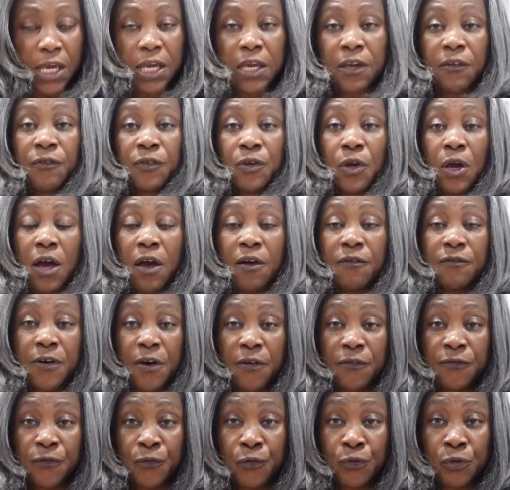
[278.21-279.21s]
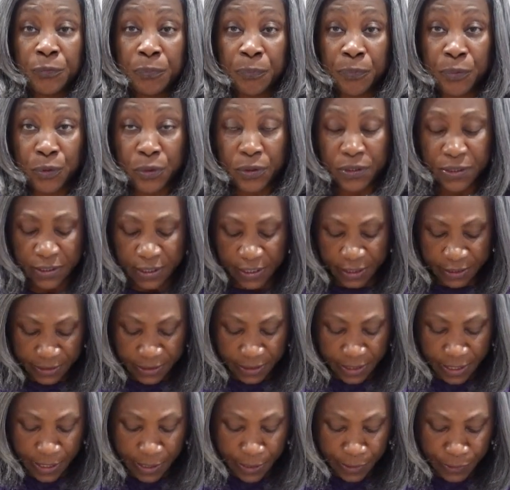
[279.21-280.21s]
If you have a food
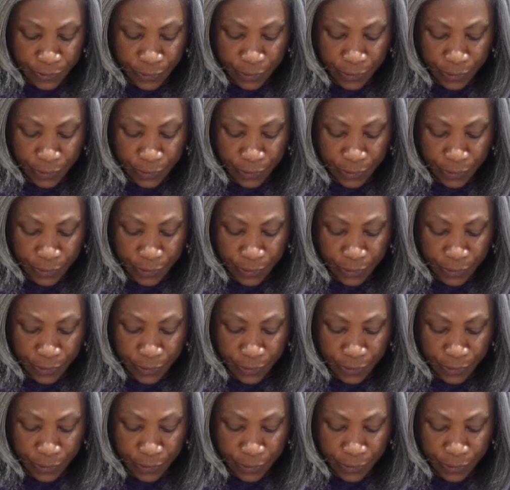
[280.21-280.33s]
processor,